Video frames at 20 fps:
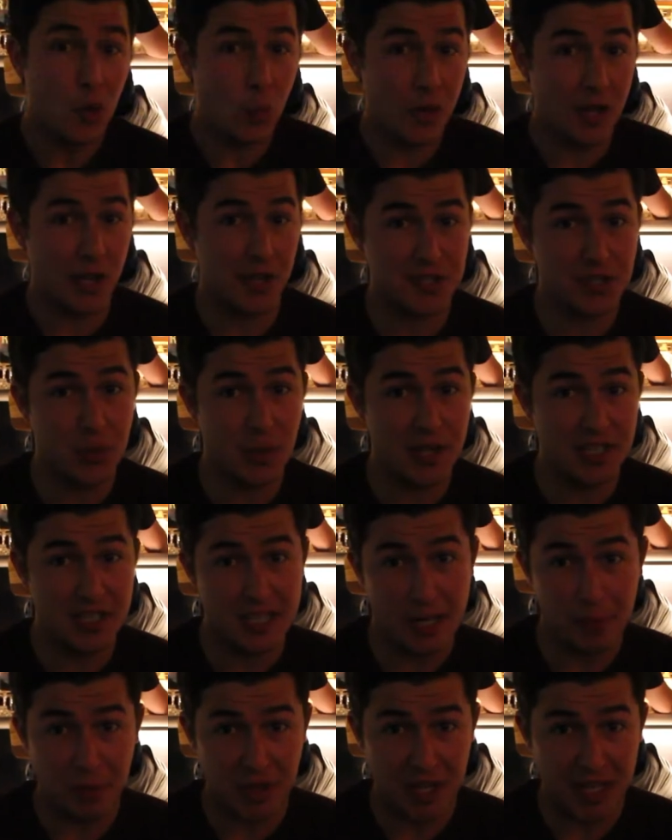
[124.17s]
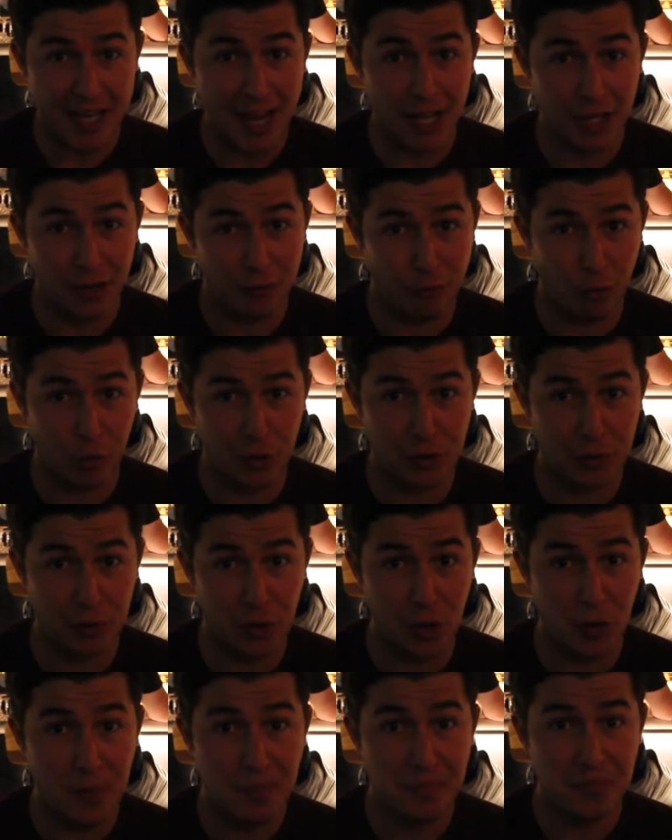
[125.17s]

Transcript: We also ended up with the California roll.